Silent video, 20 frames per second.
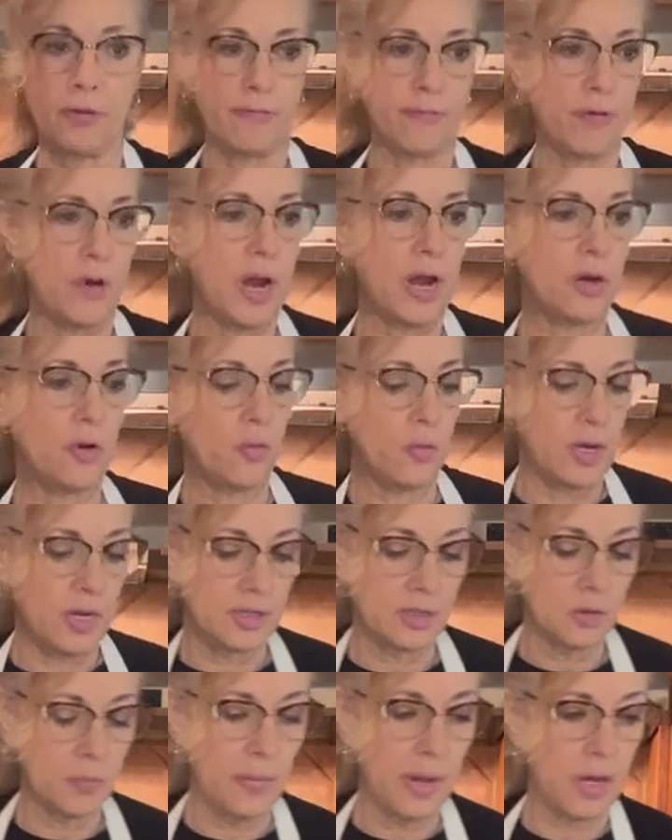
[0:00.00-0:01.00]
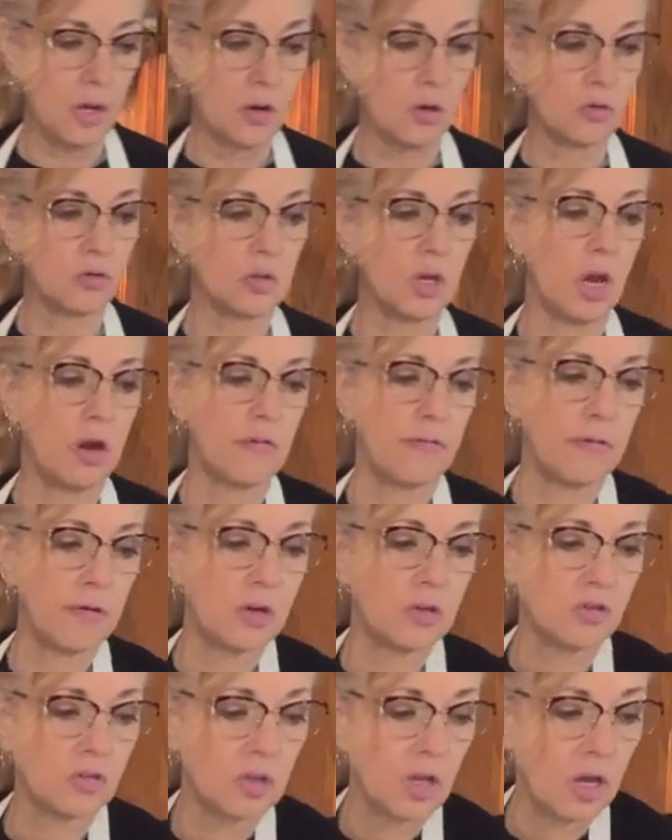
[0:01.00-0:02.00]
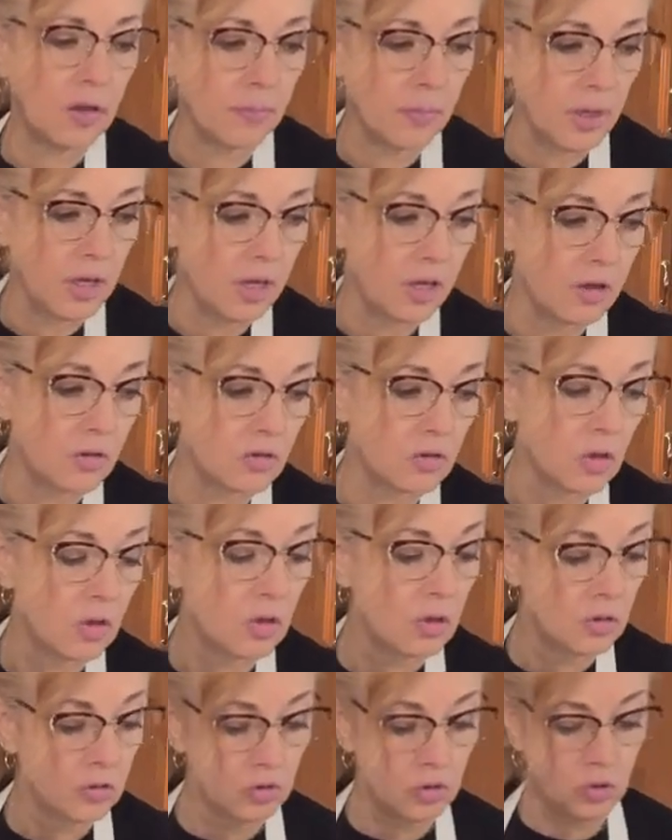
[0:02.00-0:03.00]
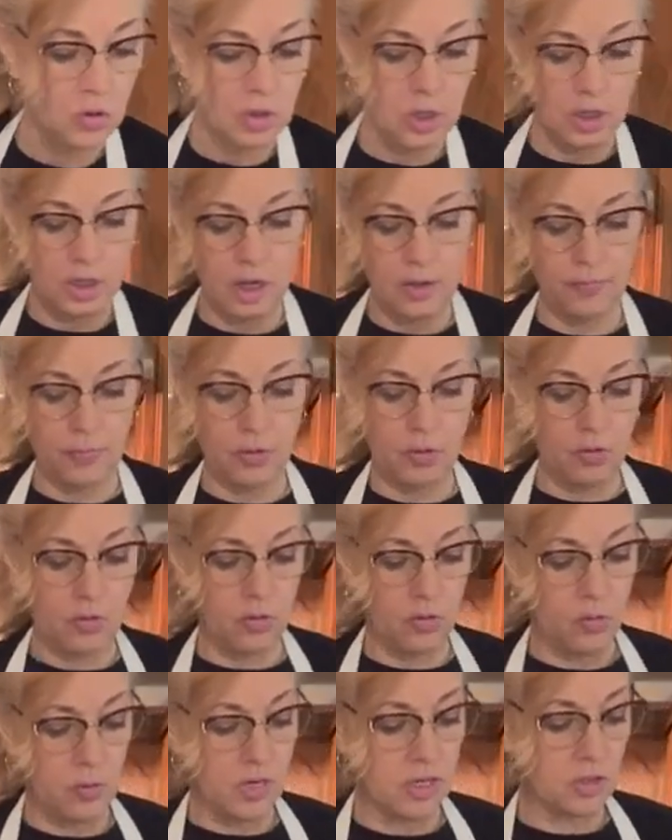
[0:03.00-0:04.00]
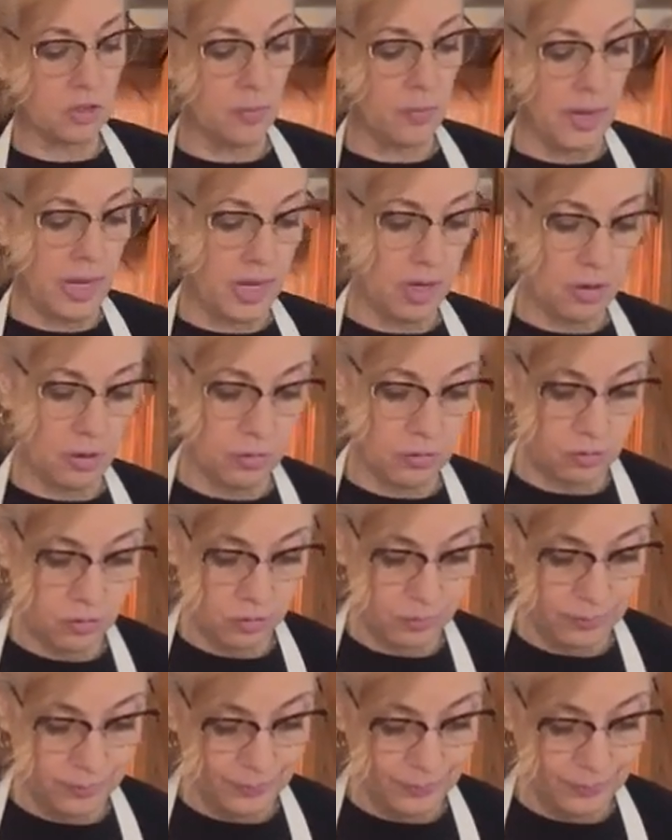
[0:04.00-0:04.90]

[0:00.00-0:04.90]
fried green tomatoes. Our first step is to cut up the green tomatoes.